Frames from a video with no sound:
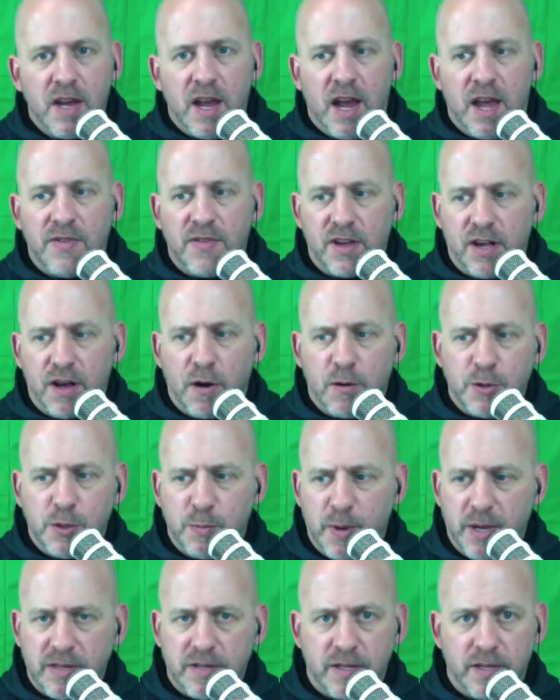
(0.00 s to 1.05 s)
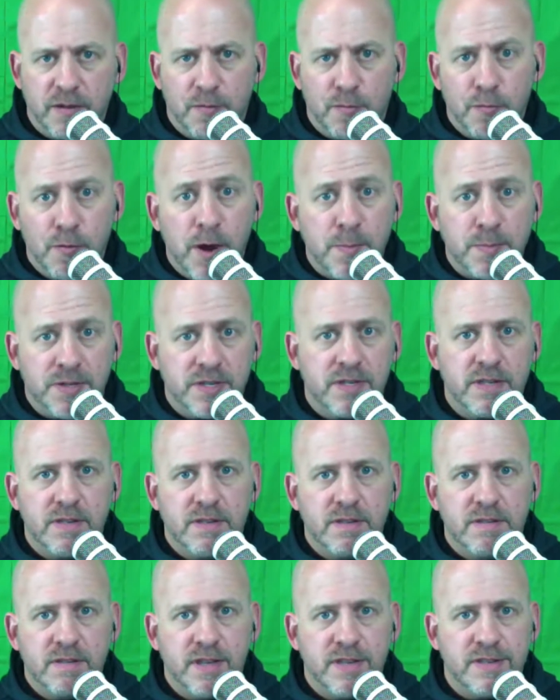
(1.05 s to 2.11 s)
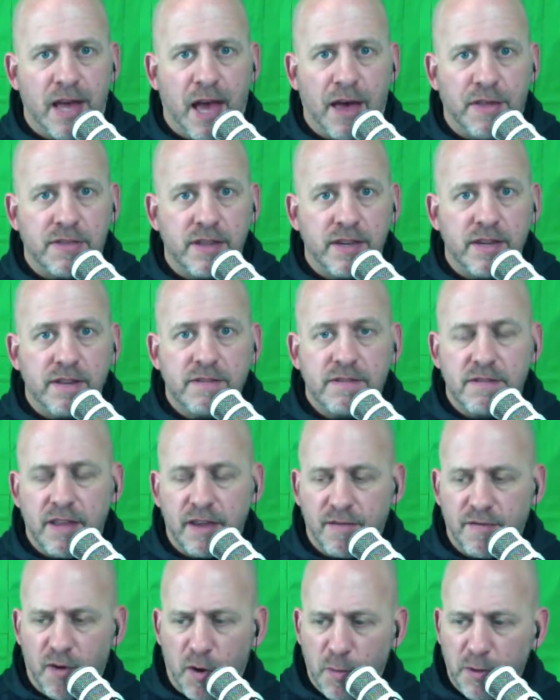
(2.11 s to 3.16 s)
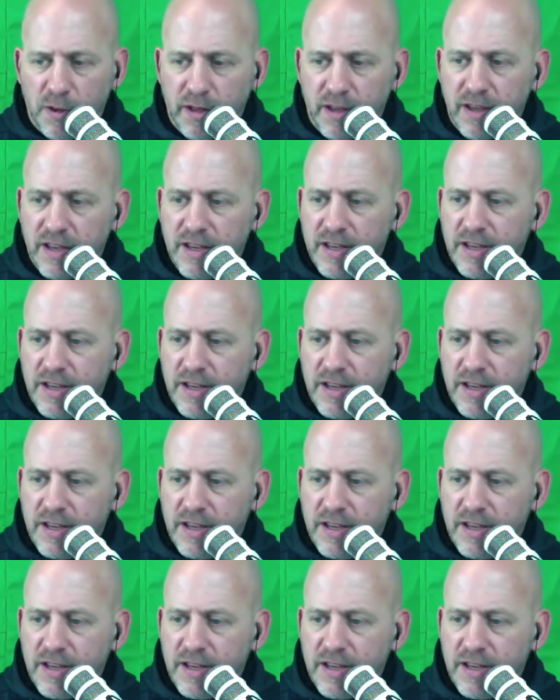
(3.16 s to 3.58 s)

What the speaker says: and the coach basically rips this athlete like verbally,